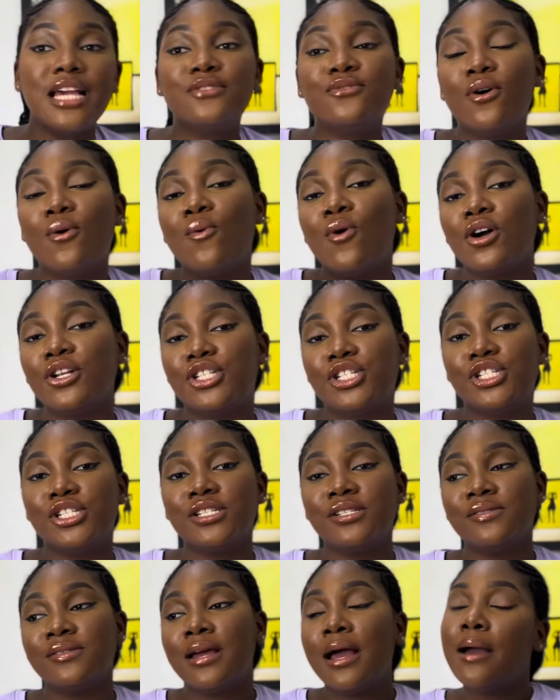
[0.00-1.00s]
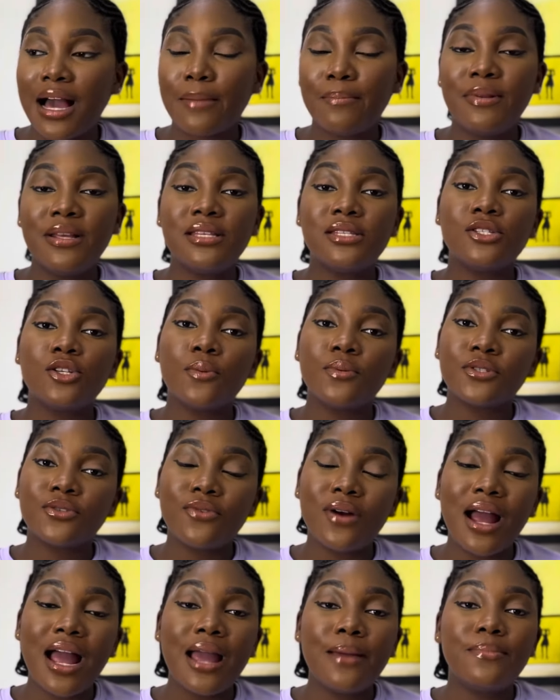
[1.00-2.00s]
for watching. Please
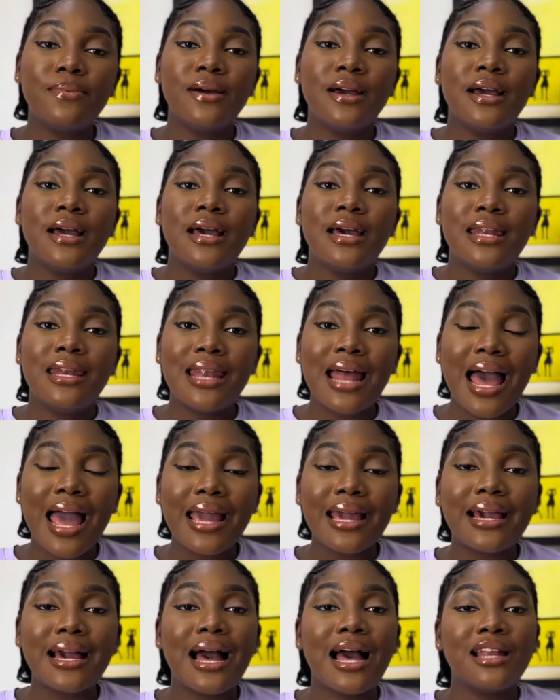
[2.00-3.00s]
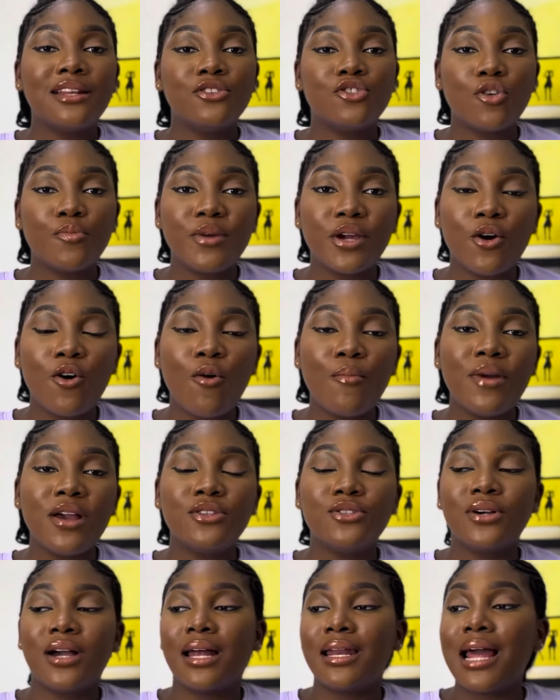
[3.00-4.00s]
subscribe, like, and drop a comment. You
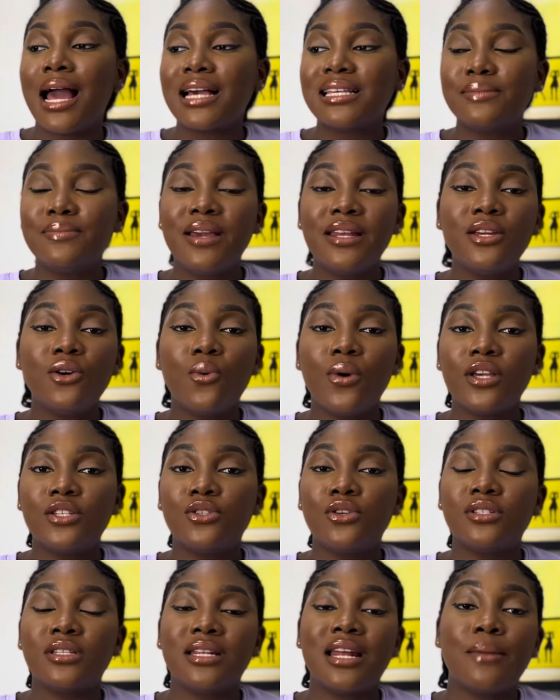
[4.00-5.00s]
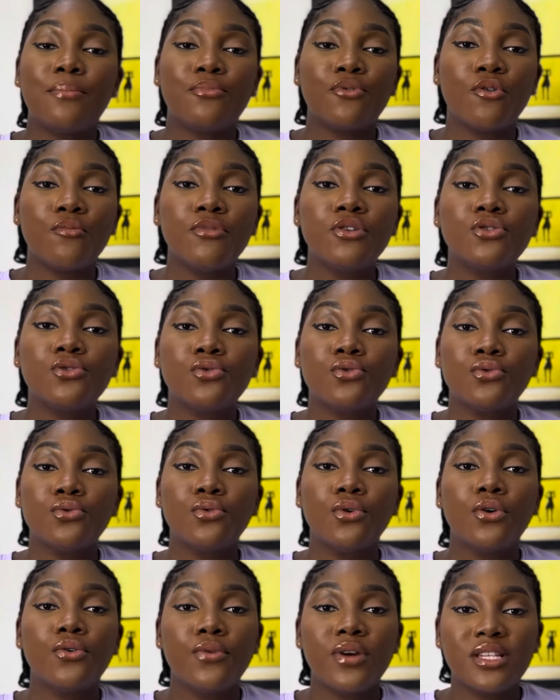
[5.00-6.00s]
can ask me any questions and I promise to
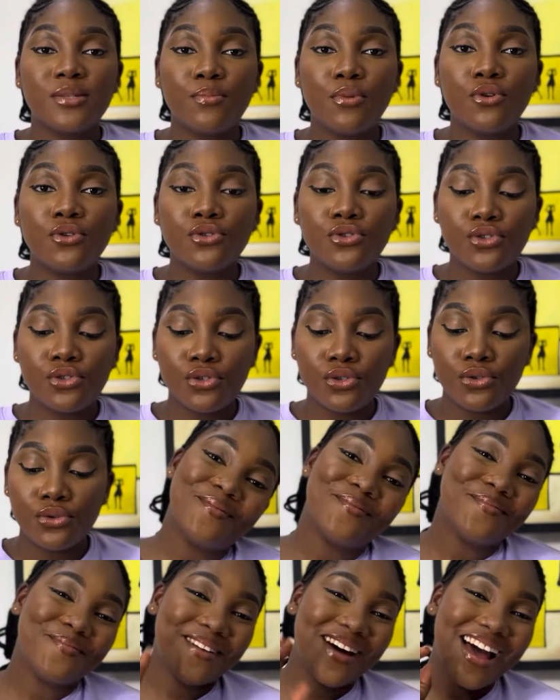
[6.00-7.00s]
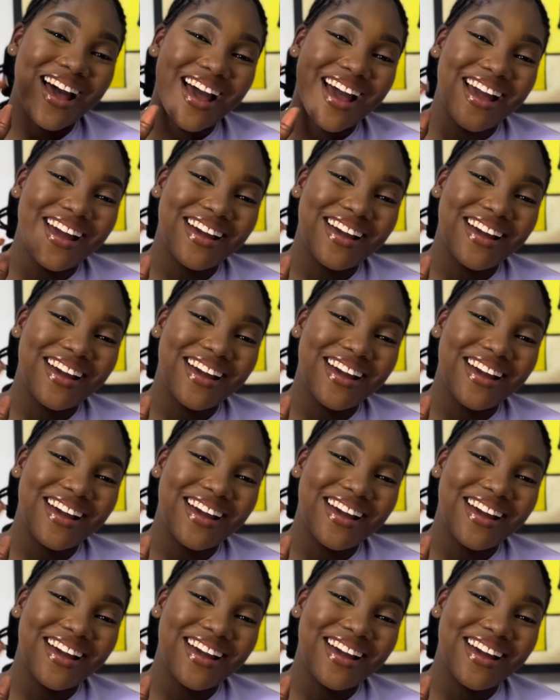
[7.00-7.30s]
respond to you. Bye.